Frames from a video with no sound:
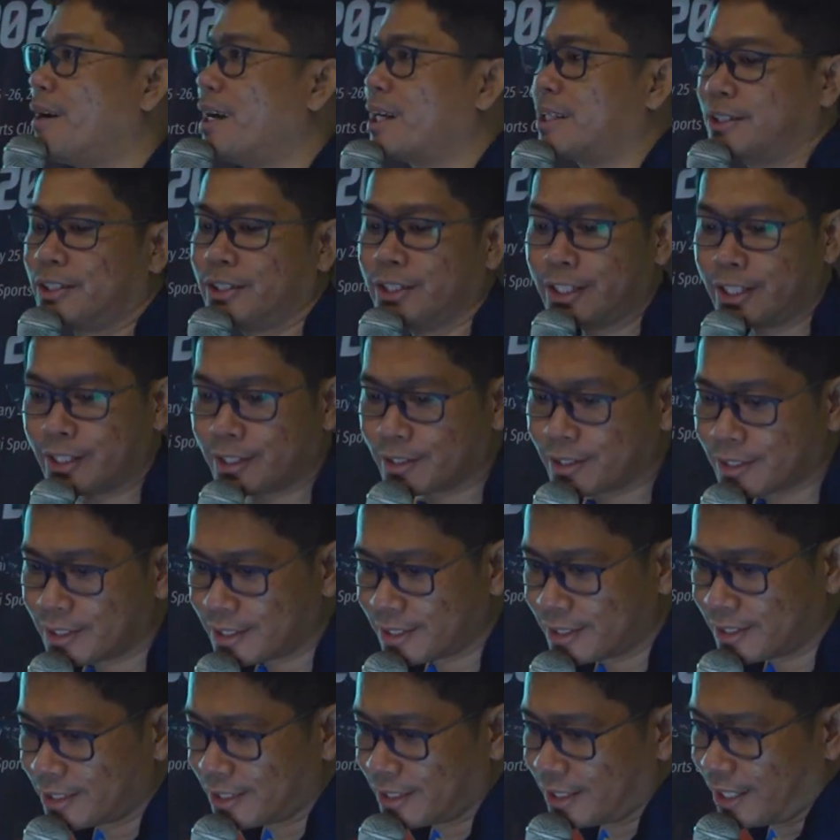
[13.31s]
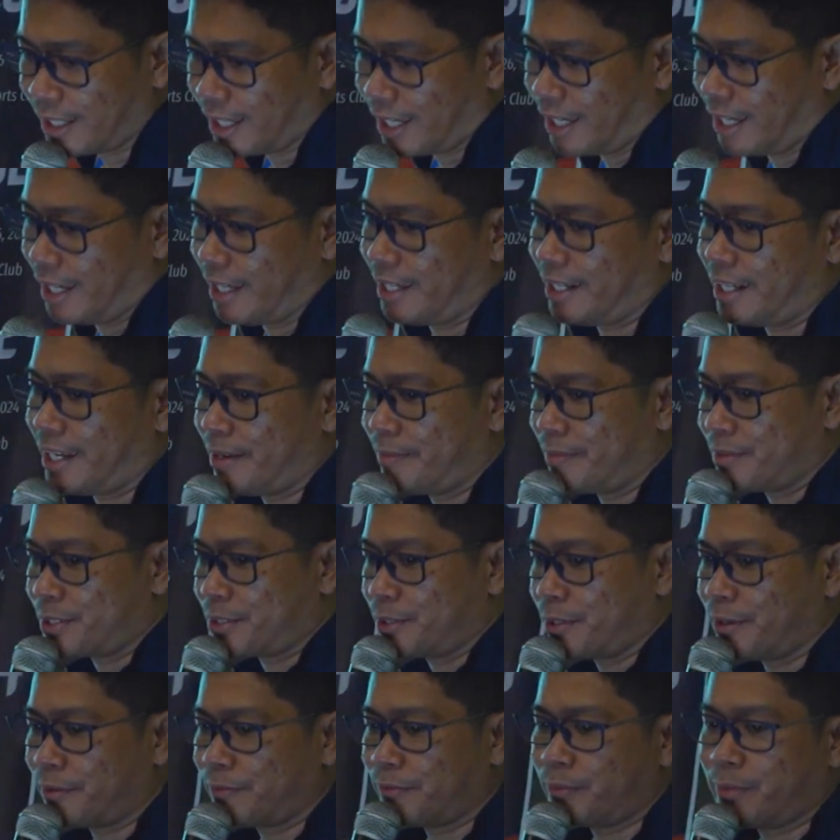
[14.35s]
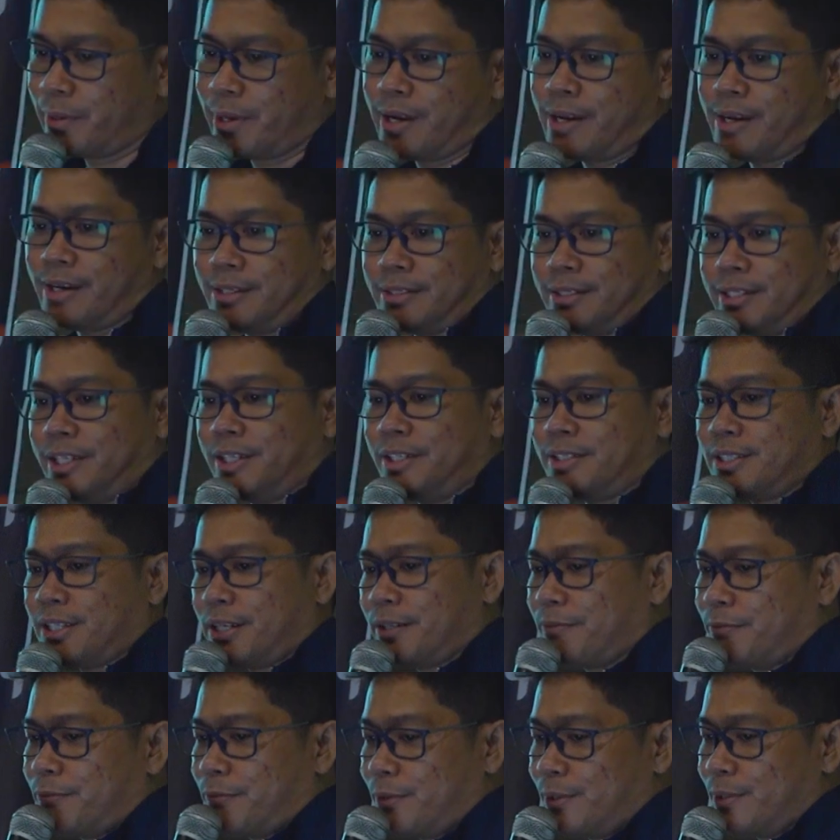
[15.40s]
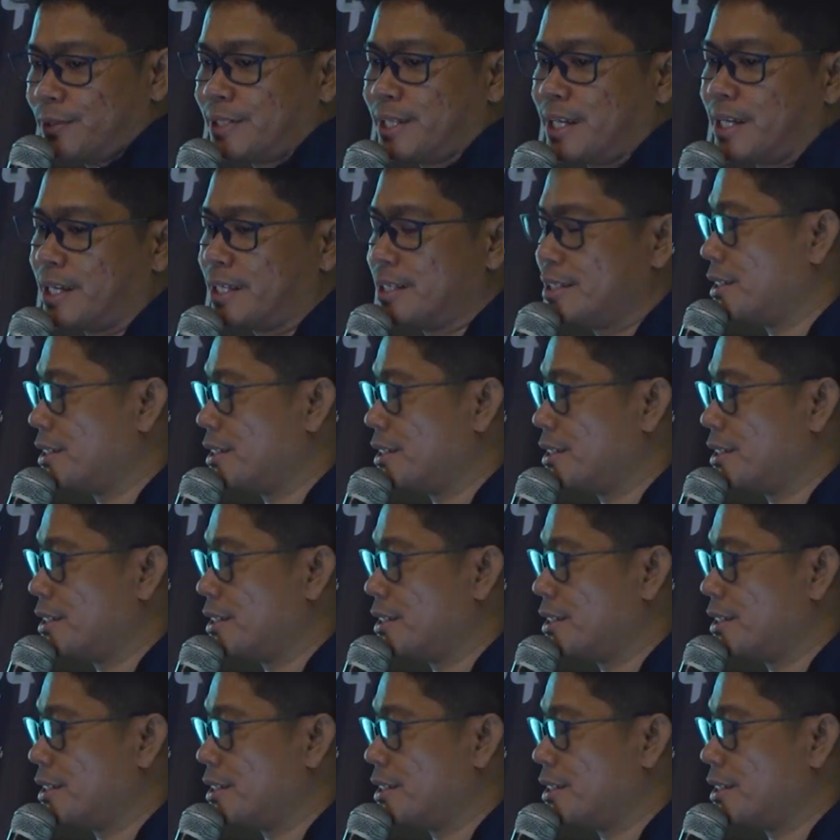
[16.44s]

Bangot, and I'm a full stack